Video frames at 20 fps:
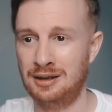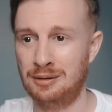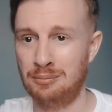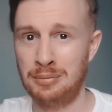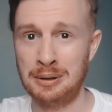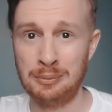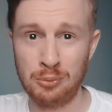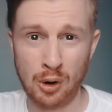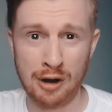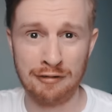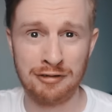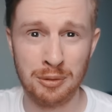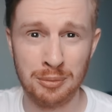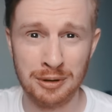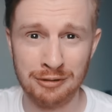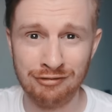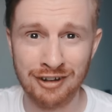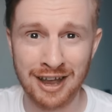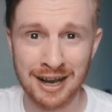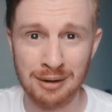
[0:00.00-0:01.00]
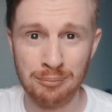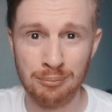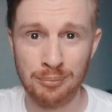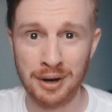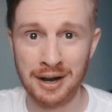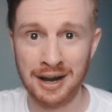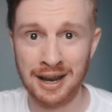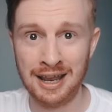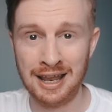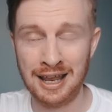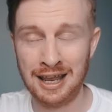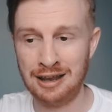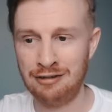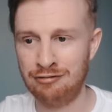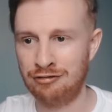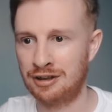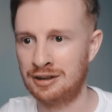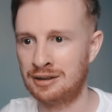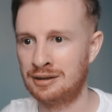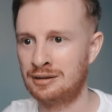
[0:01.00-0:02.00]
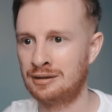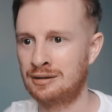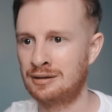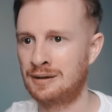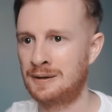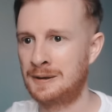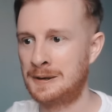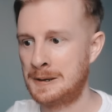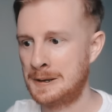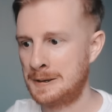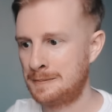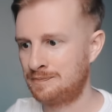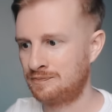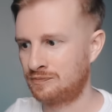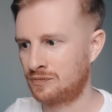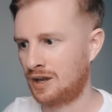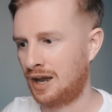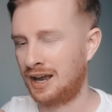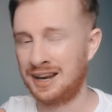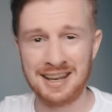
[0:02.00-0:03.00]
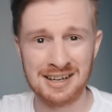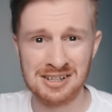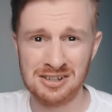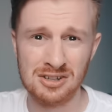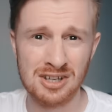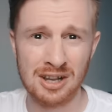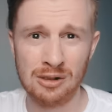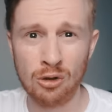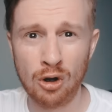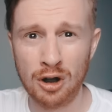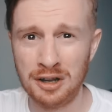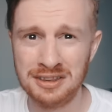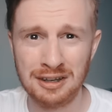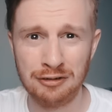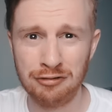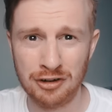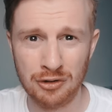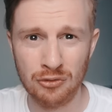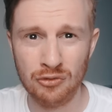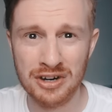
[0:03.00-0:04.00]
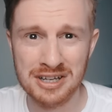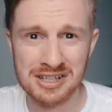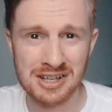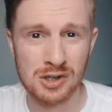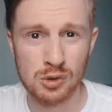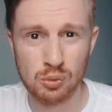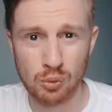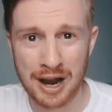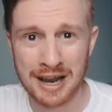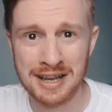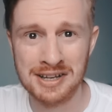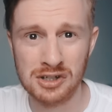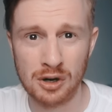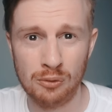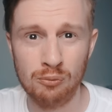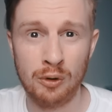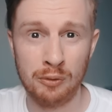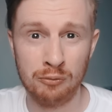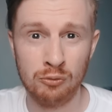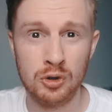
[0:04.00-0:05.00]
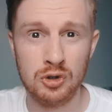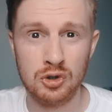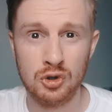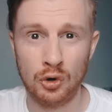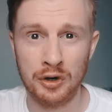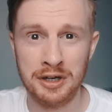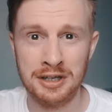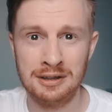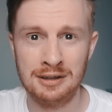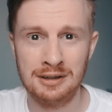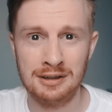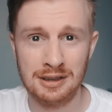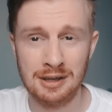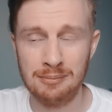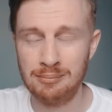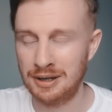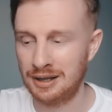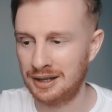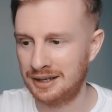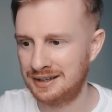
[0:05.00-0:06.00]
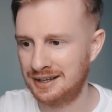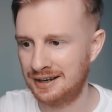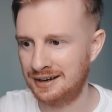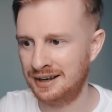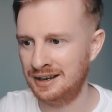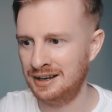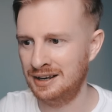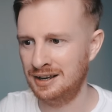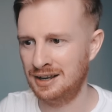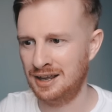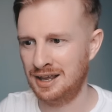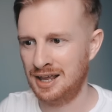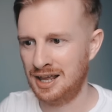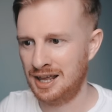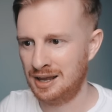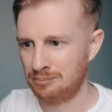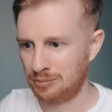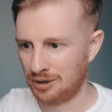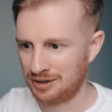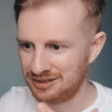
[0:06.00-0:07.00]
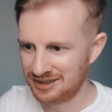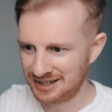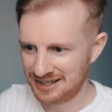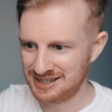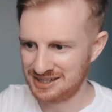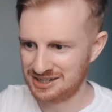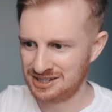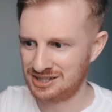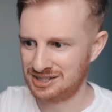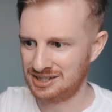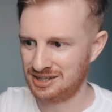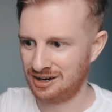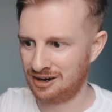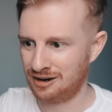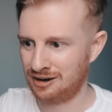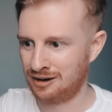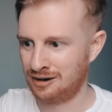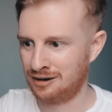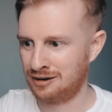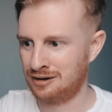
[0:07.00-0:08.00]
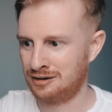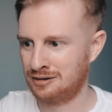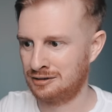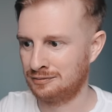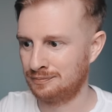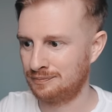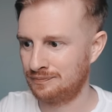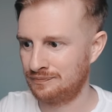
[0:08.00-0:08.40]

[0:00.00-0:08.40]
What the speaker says: People have to be very brave, and I guess there's a lot of different reasons why someone would join the military, but these are